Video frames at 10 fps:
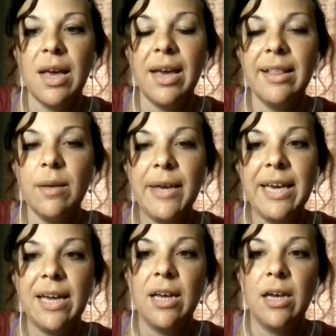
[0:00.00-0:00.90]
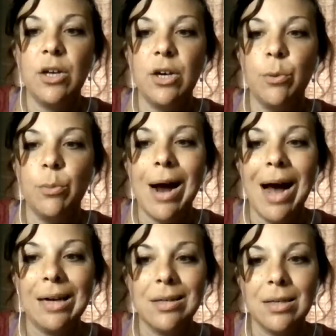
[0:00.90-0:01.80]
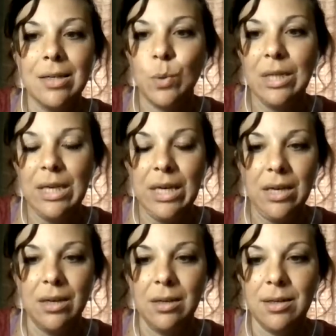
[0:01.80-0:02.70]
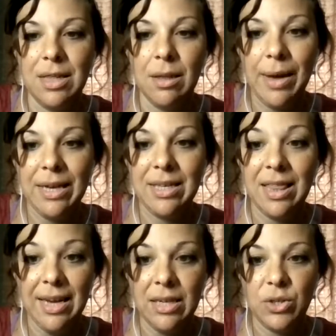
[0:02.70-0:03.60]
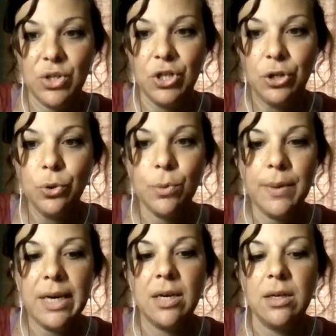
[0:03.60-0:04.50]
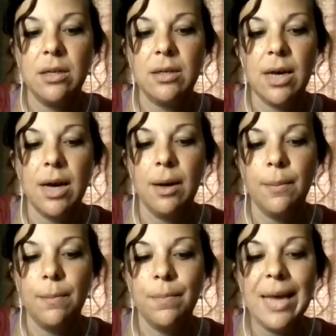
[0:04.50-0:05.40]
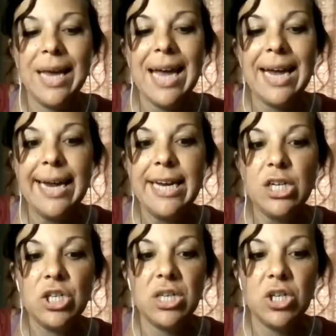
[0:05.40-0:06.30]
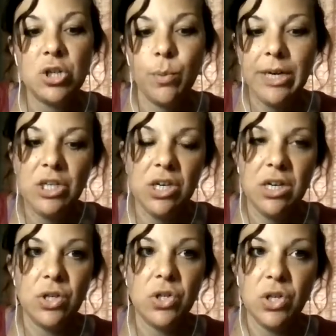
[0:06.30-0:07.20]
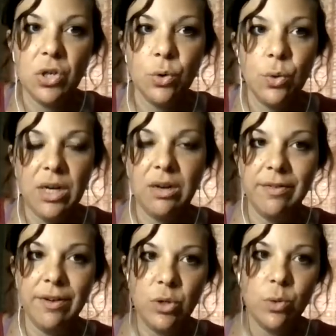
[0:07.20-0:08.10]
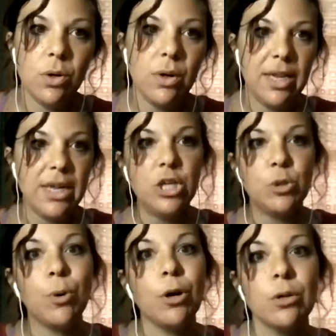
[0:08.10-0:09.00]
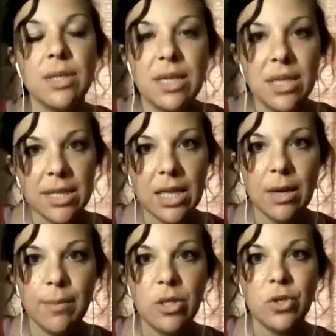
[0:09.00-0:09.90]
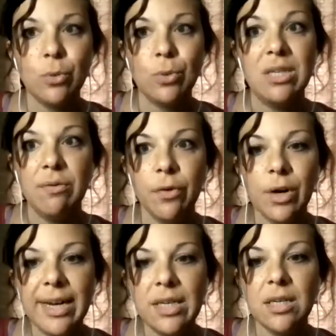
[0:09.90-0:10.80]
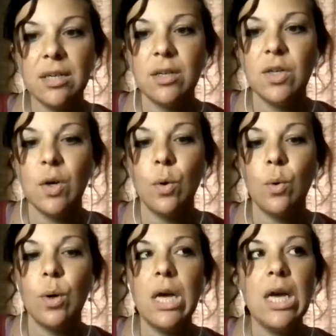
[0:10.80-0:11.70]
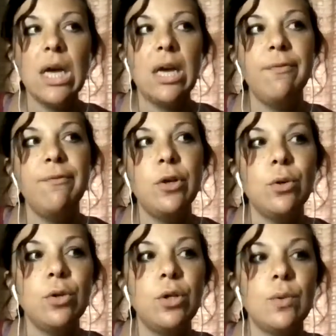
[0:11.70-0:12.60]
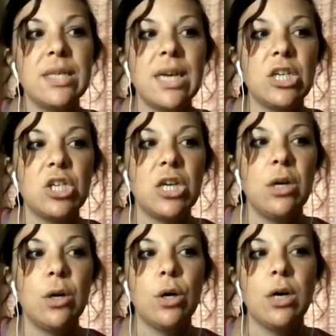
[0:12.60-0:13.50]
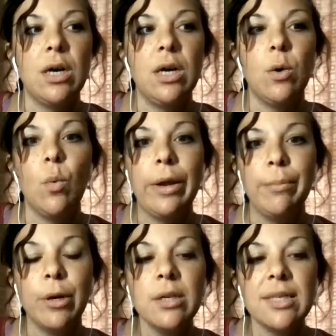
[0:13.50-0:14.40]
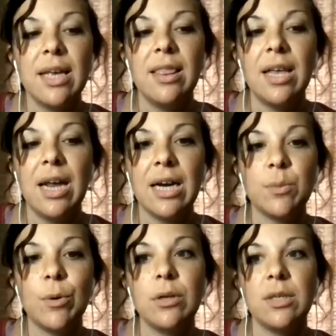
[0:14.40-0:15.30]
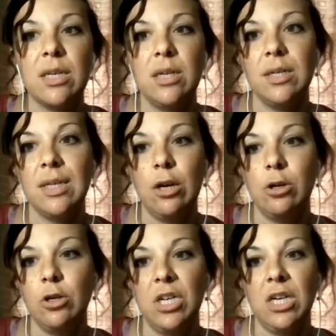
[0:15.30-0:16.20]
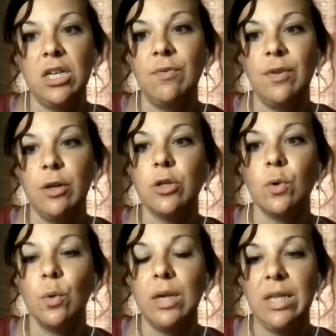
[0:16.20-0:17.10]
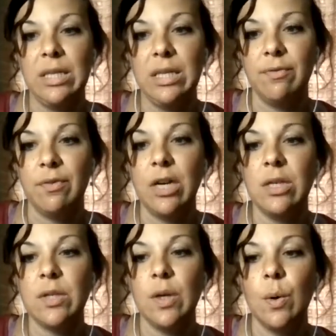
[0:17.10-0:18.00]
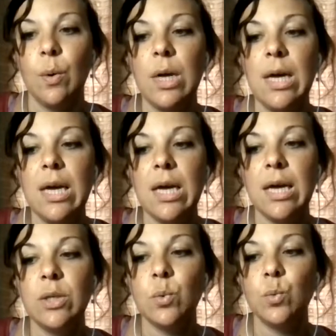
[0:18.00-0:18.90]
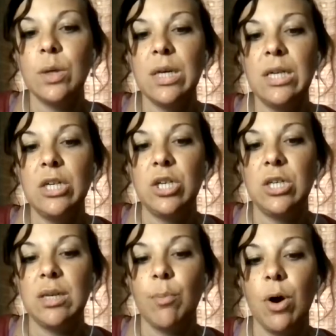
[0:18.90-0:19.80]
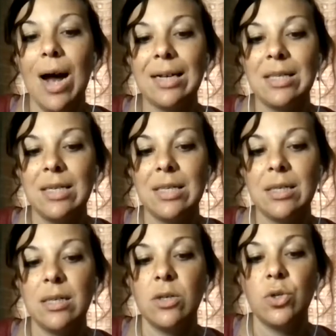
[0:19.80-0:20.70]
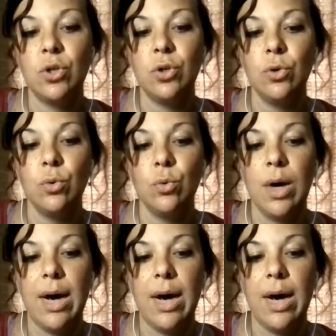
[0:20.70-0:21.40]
In the beginning, practice really is the best thing to do, because each situation is so individual and each person is going to be so different. So if you do a session on one person, the next person's energy could feel totally different. So it's really just a practice to